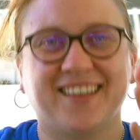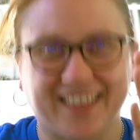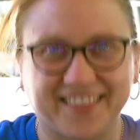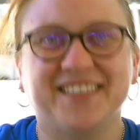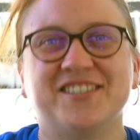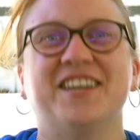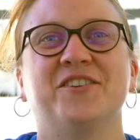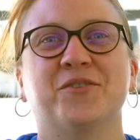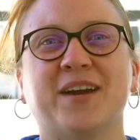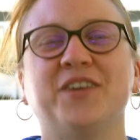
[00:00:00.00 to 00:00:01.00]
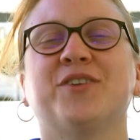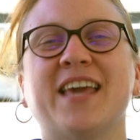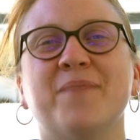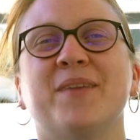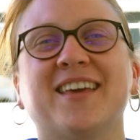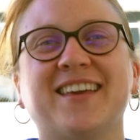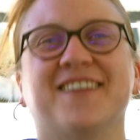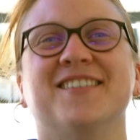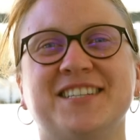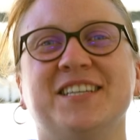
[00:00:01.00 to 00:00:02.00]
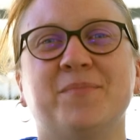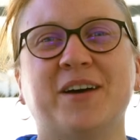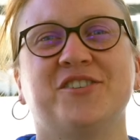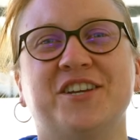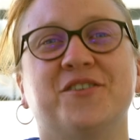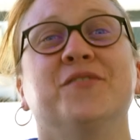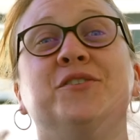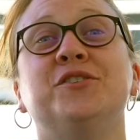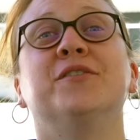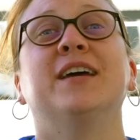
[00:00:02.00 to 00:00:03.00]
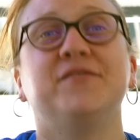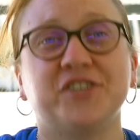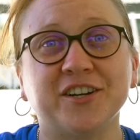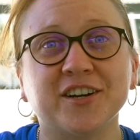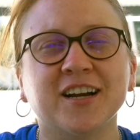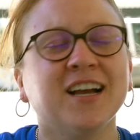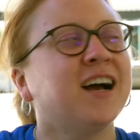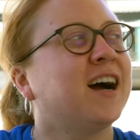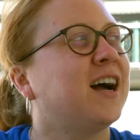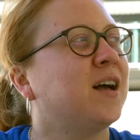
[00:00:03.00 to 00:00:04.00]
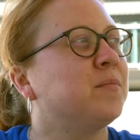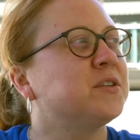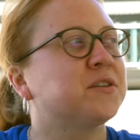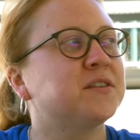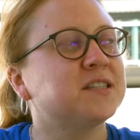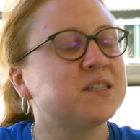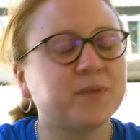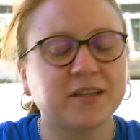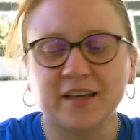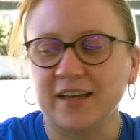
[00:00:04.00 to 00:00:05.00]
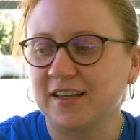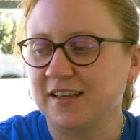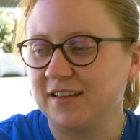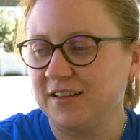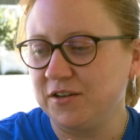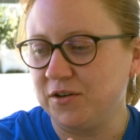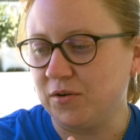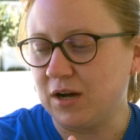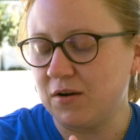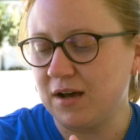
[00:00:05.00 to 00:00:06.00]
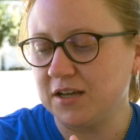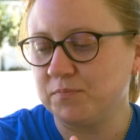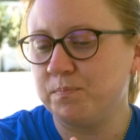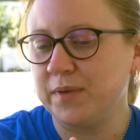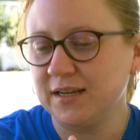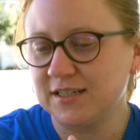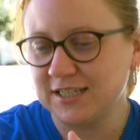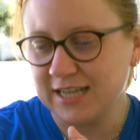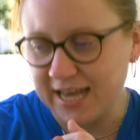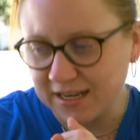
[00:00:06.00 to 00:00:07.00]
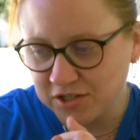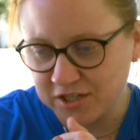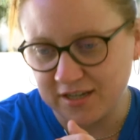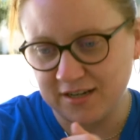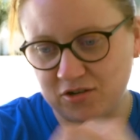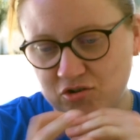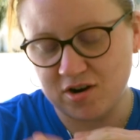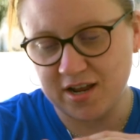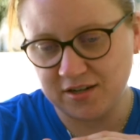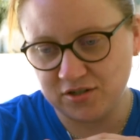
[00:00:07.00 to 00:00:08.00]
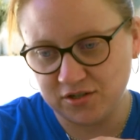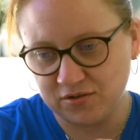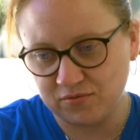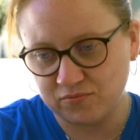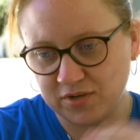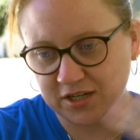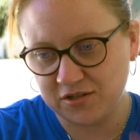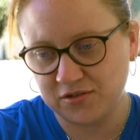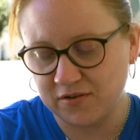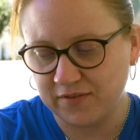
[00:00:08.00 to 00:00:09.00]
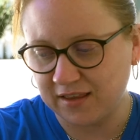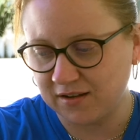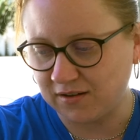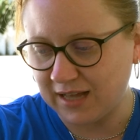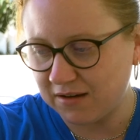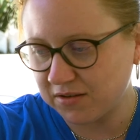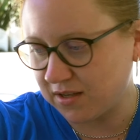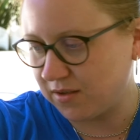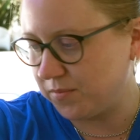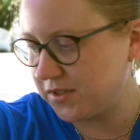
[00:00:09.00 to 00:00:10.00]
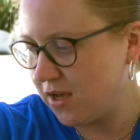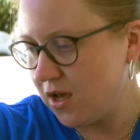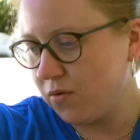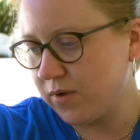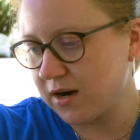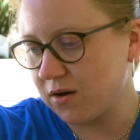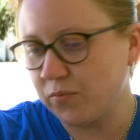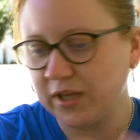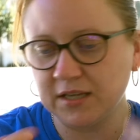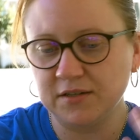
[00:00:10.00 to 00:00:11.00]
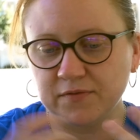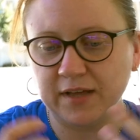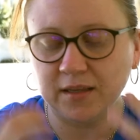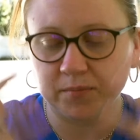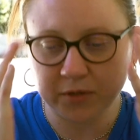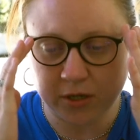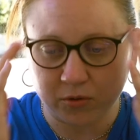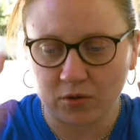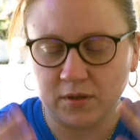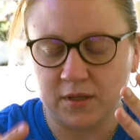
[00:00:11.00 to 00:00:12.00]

get the gender, right? You can't make a guarantee about gender if you don't have gender. So this has been a big tension in trying to reach sort of ethical outcomes where we can develop, a